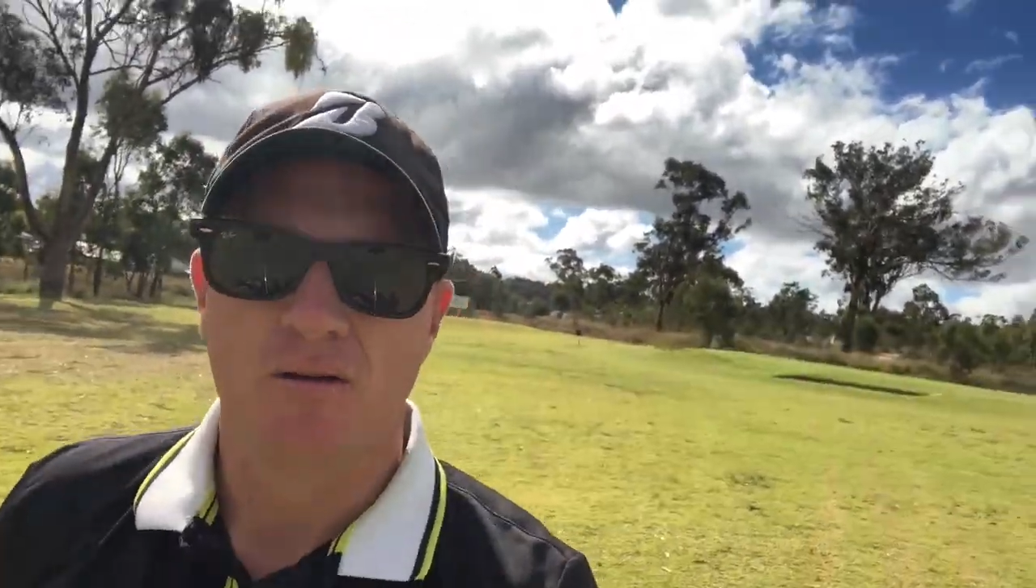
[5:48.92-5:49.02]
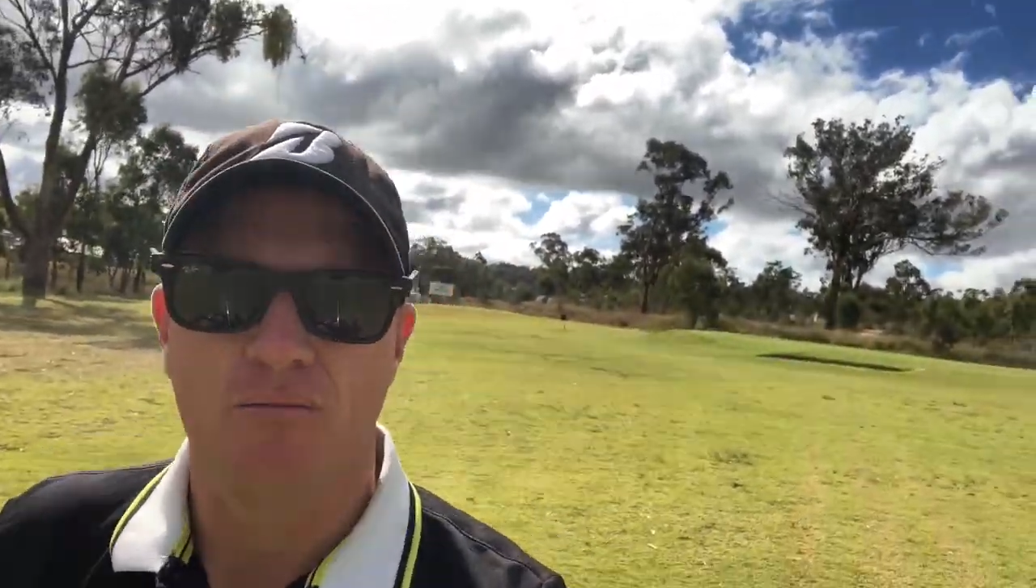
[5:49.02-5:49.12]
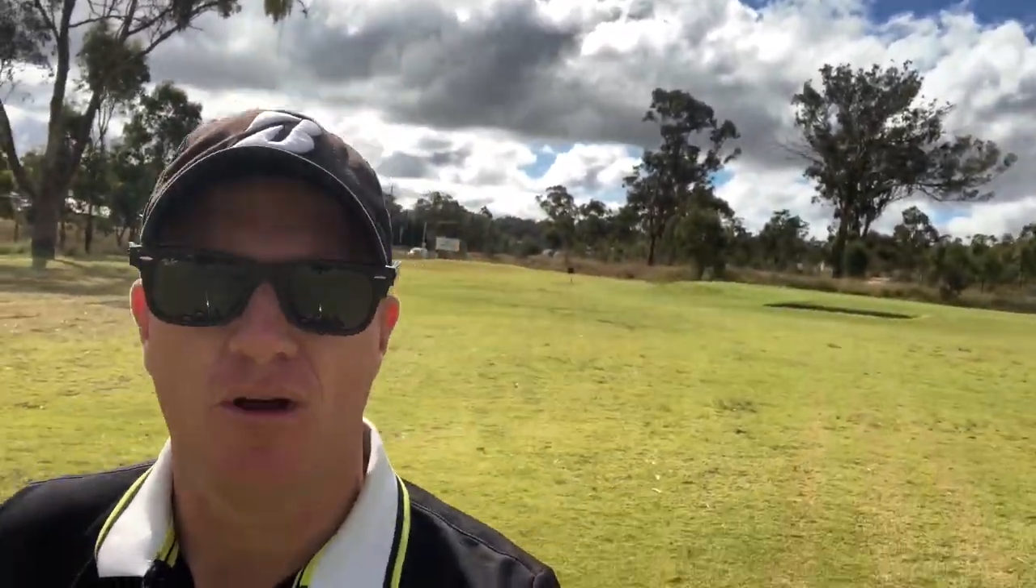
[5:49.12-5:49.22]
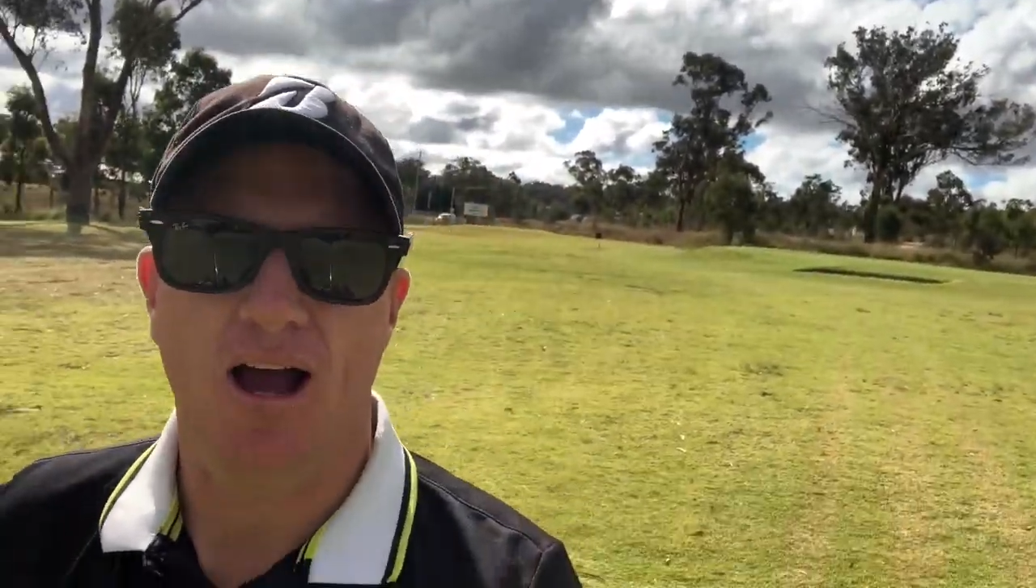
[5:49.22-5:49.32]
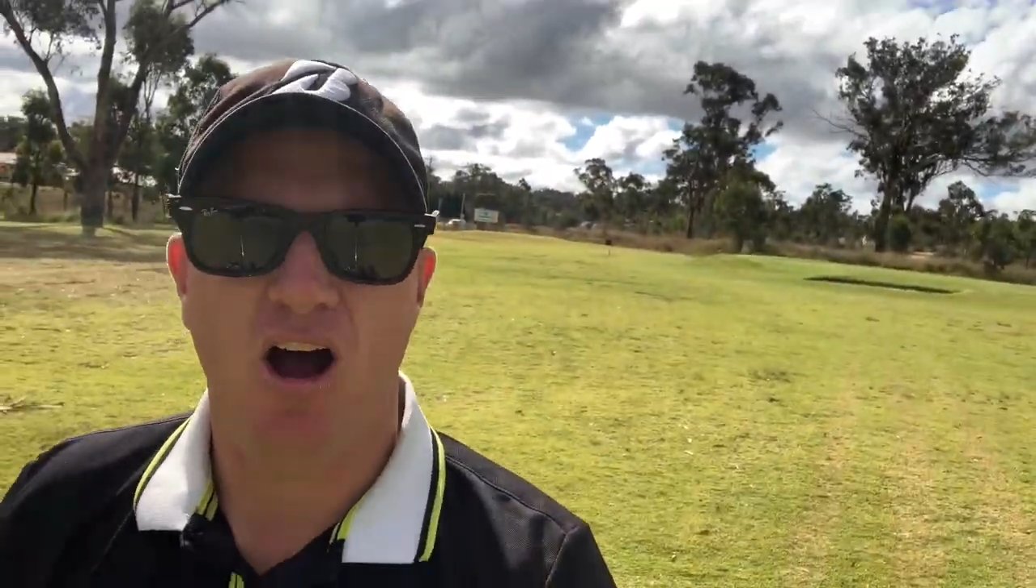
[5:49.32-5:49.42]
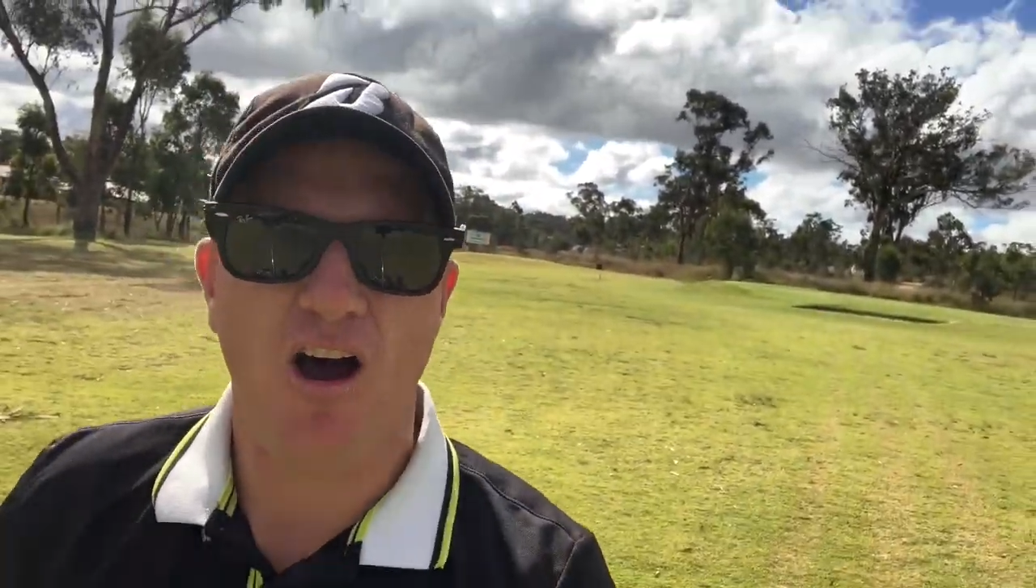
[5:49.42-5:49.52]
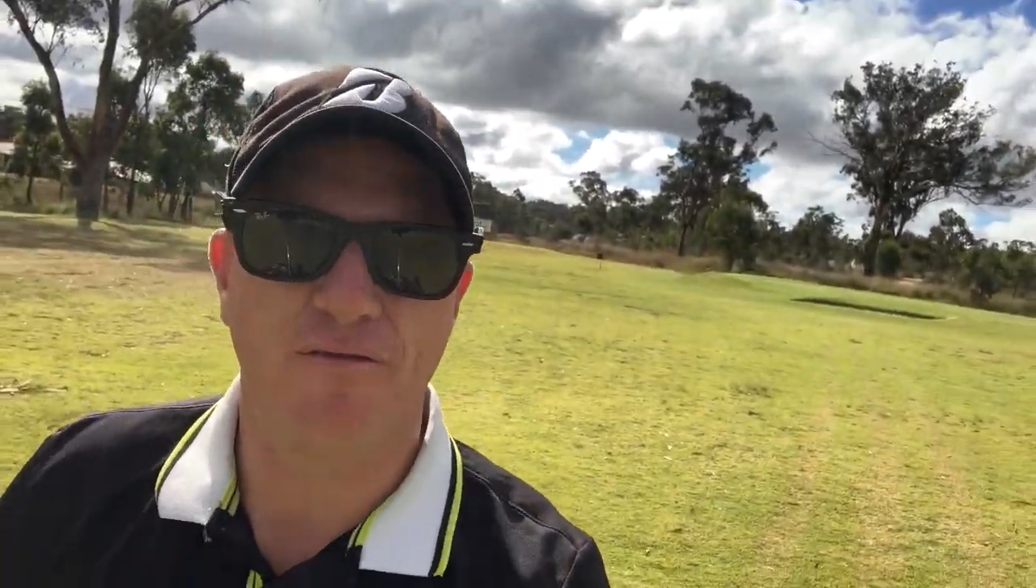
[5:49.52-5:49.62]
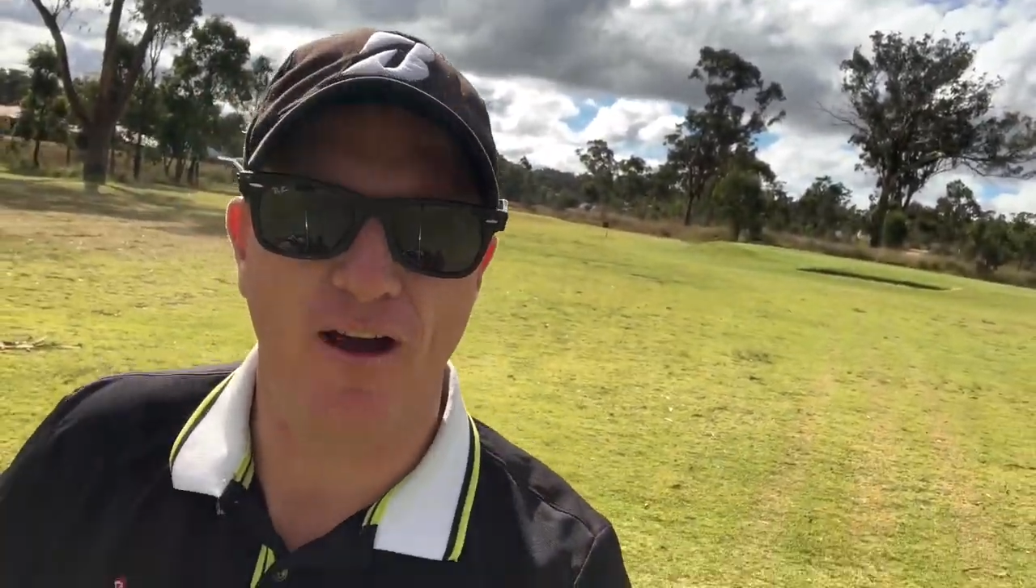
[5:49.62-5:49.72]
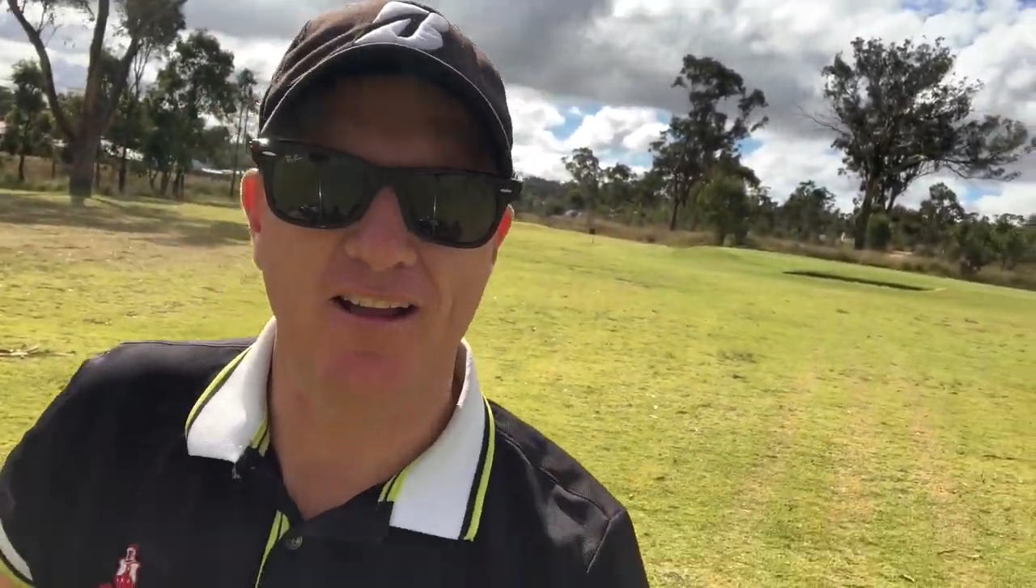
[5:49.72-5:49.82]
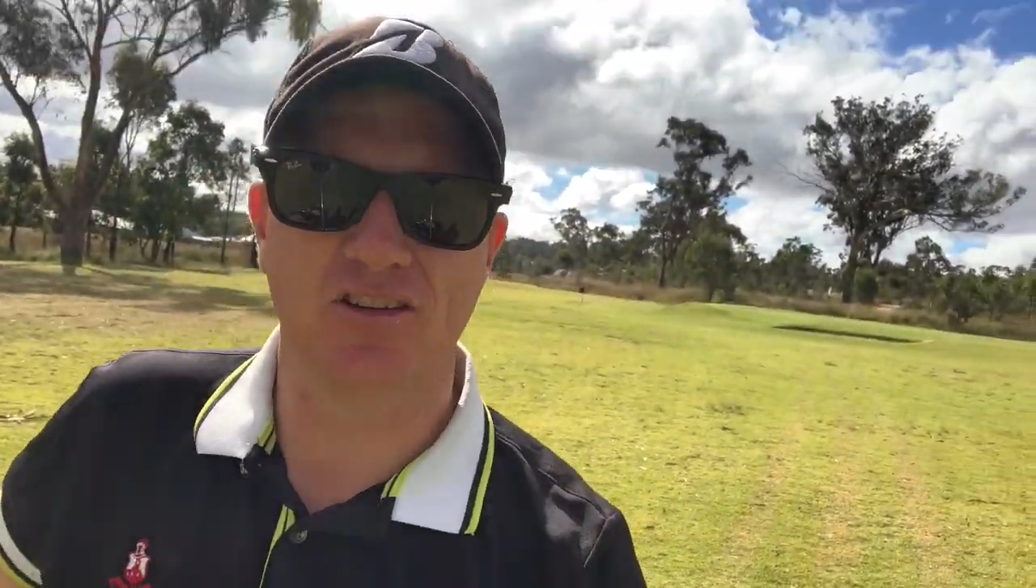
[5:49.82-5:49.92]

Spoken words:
high fades